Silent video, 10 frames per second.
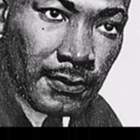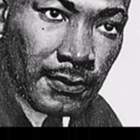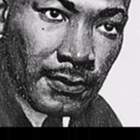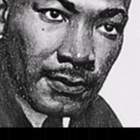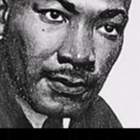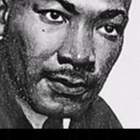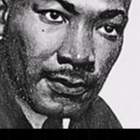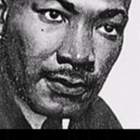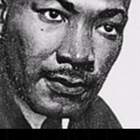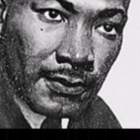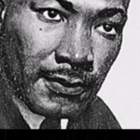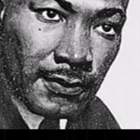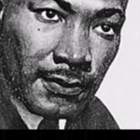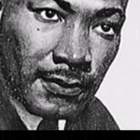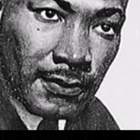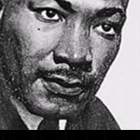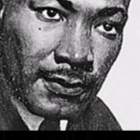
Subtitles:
(silence)